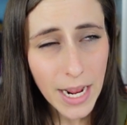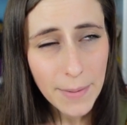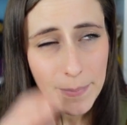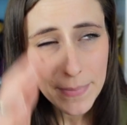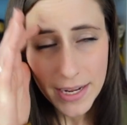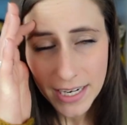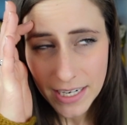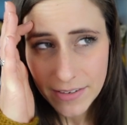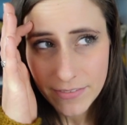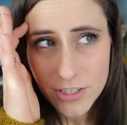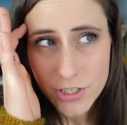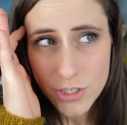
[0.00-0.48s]
I'm
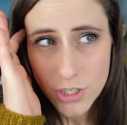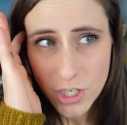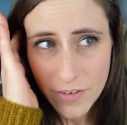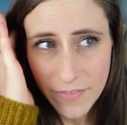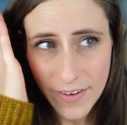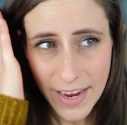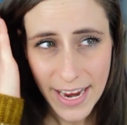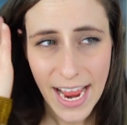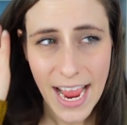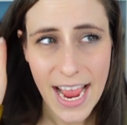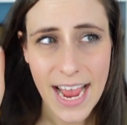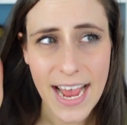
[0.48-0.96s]
not even sure if
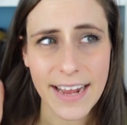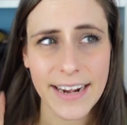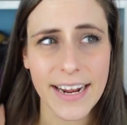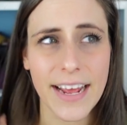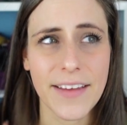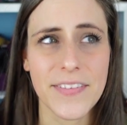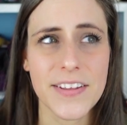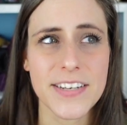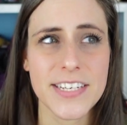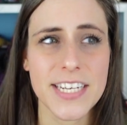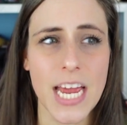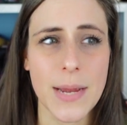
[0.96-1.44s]
I had
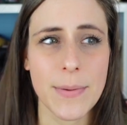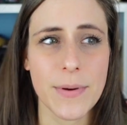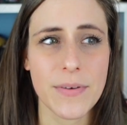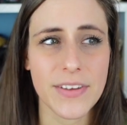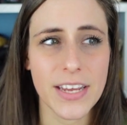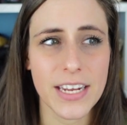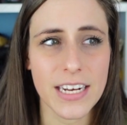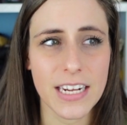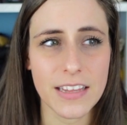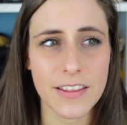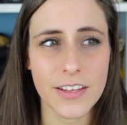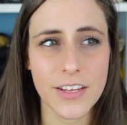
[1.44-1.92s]
at the time of
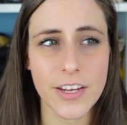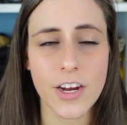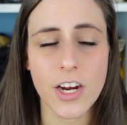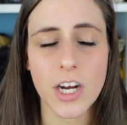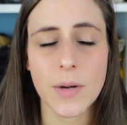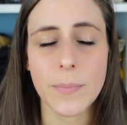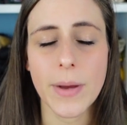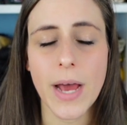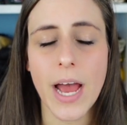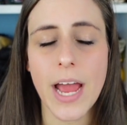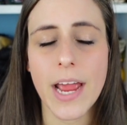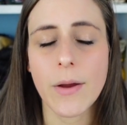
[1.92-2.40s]
getting the
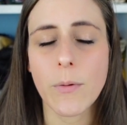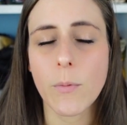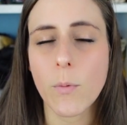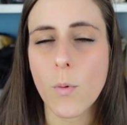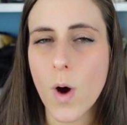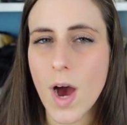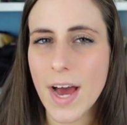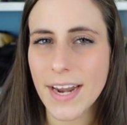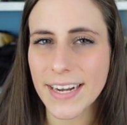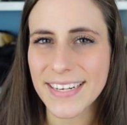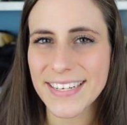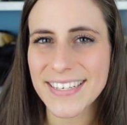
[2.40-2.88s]
yarn, but I
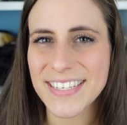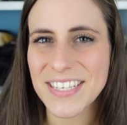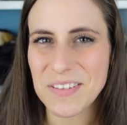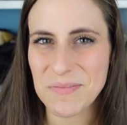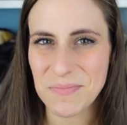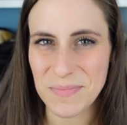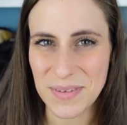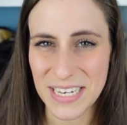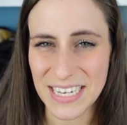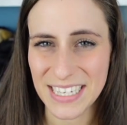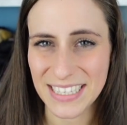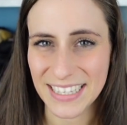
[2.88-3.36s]
wanted to
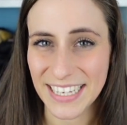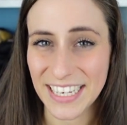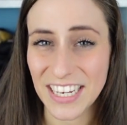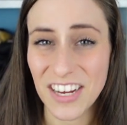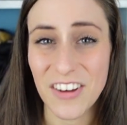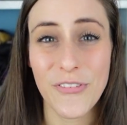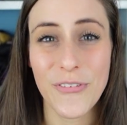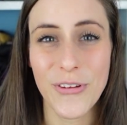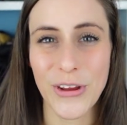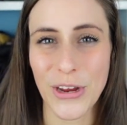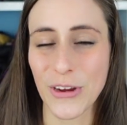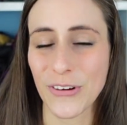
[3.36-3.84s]
be like
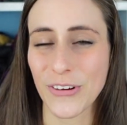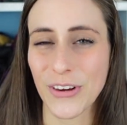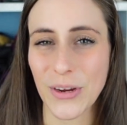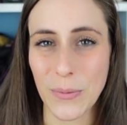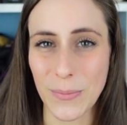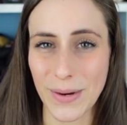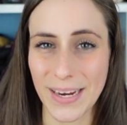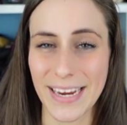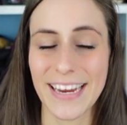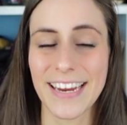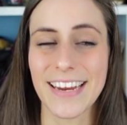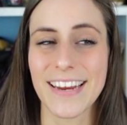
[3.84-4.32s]
a fingering
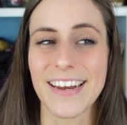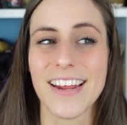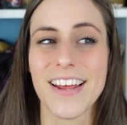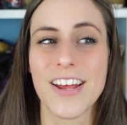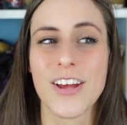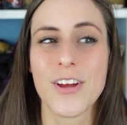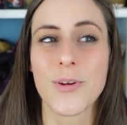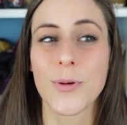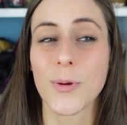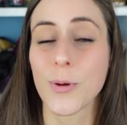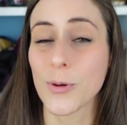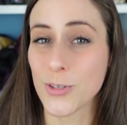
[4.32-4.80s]
weight
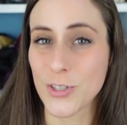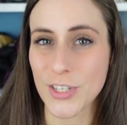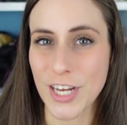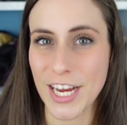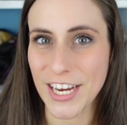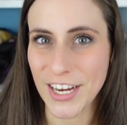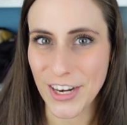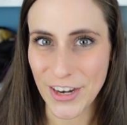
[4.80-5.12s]
crochet